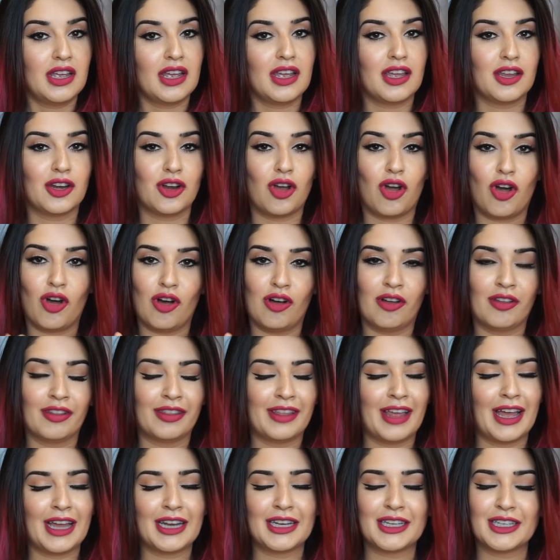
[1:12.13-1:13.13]
and all
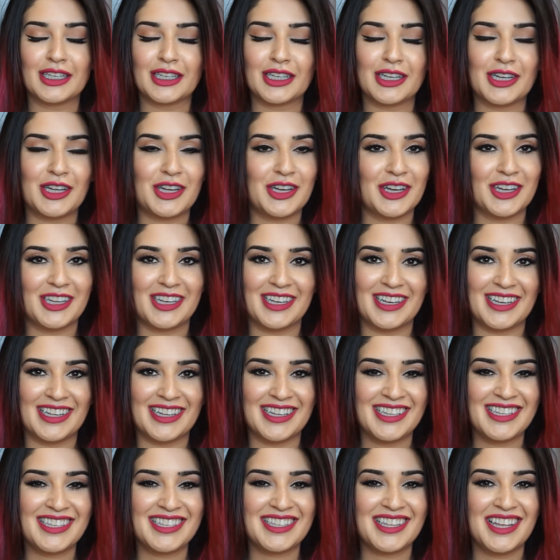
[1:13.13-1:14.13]
that
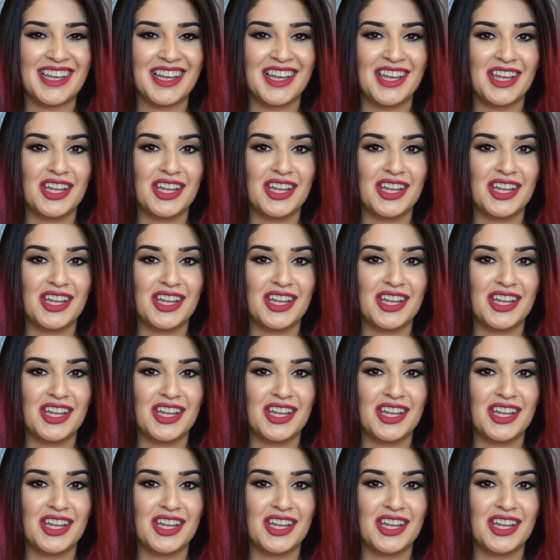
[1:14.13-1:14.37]
goodness.